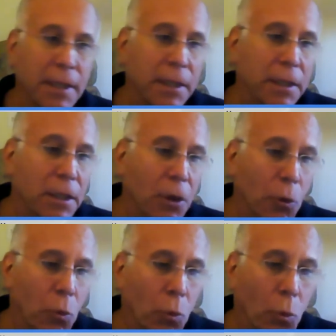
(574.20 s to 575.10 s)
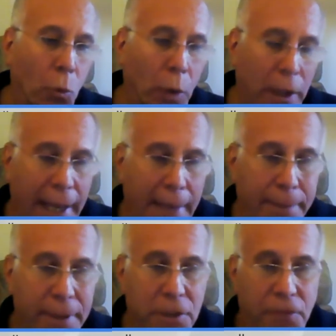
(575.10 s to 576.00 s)
You know, what will happen
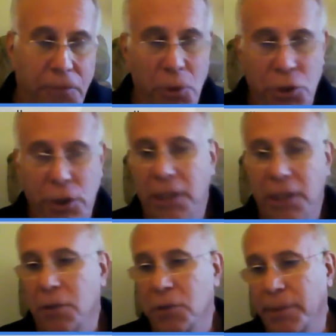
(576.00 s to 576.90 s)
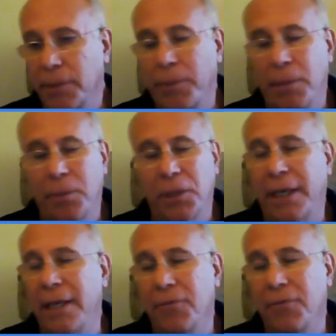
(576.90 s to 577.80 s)
is, unfortunately, you know, some of the people that
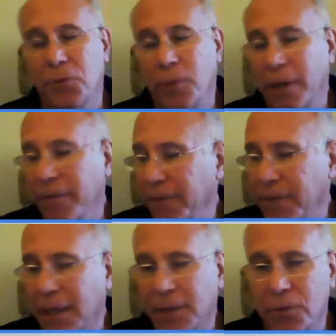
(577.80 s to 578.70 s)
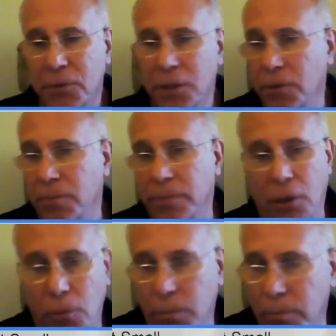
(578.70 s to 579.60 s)
get in for $25 that are, you
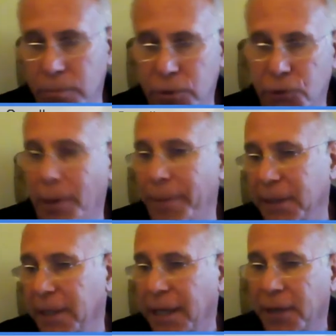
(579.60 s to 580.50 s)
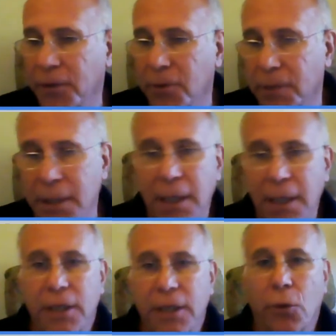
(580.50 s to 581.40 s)
know, scraping together and,
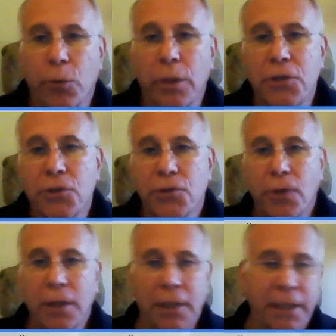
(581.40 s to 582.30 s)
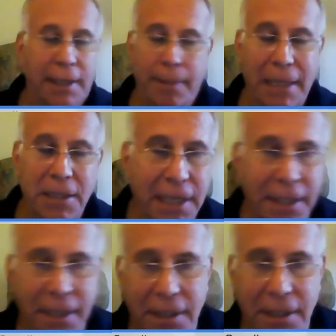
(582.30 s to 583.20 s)
you know, really struggling, and I'm not saying
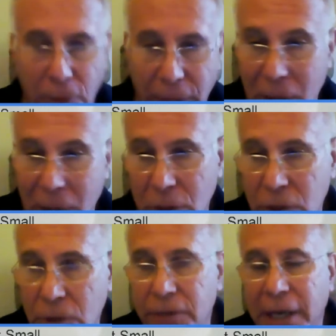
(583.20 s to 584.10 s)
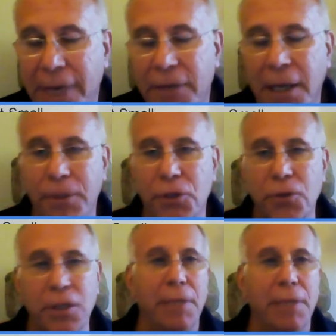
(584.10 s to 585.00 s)
that, you know, they don't deserve to have the
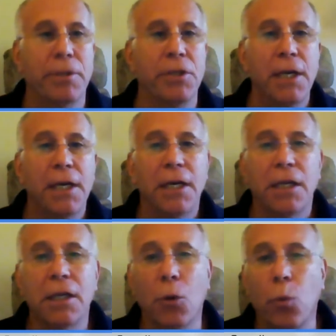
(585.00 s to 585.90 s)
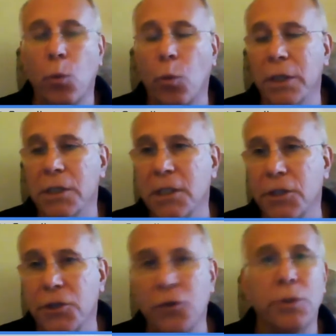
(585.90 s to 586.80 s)
opportunity, but, you know, what it's going to
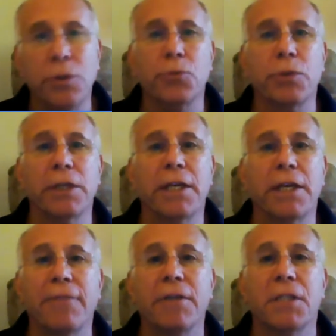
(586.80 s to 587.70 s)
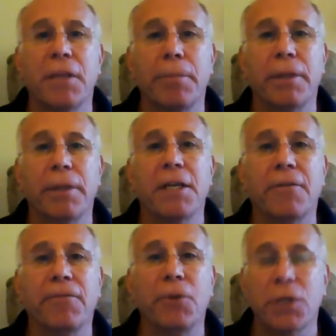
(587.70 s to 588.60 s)
do is really give us the ability to
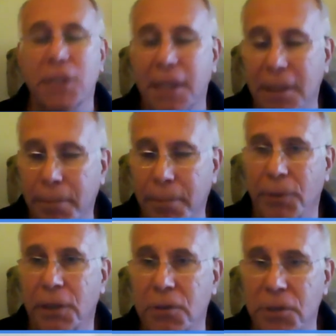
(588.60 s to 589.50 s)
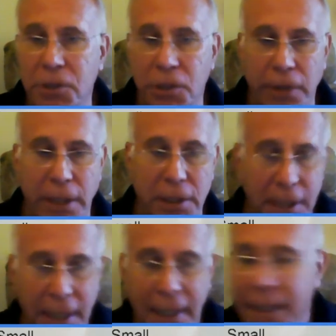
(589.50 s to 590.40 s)
focus on the people that are
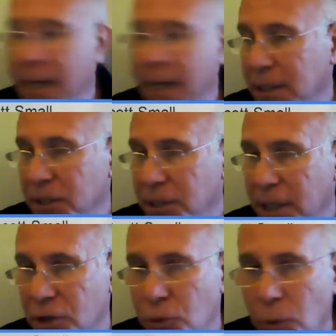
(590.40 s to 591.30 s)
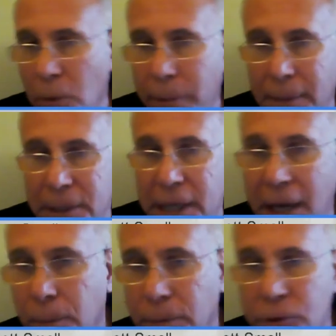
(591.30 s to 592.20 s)
serious, not to say that you won't be able to
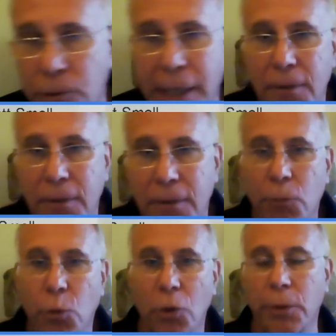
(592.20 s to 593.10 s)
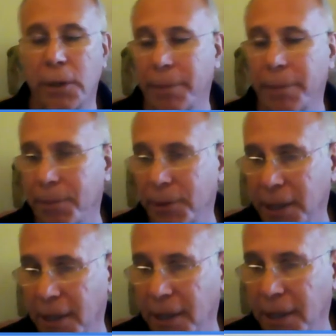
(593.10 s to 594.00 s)
help or train and work with the people
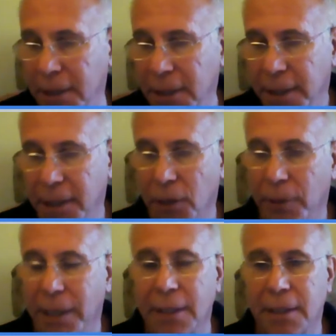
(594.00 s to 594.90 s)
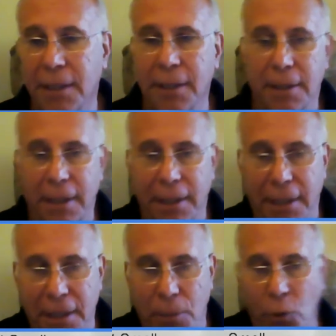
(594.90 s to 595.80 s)
that are, you know, in at
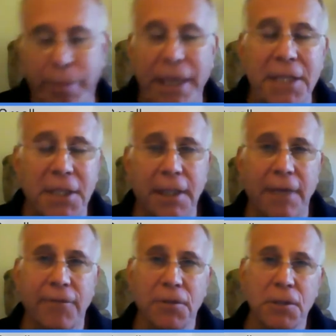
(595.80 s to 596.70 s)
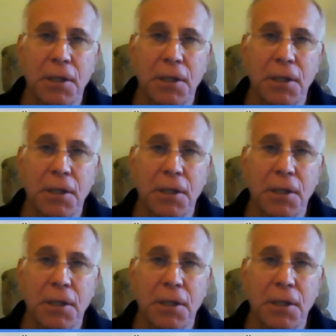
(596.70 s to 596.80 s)
the more basic levels,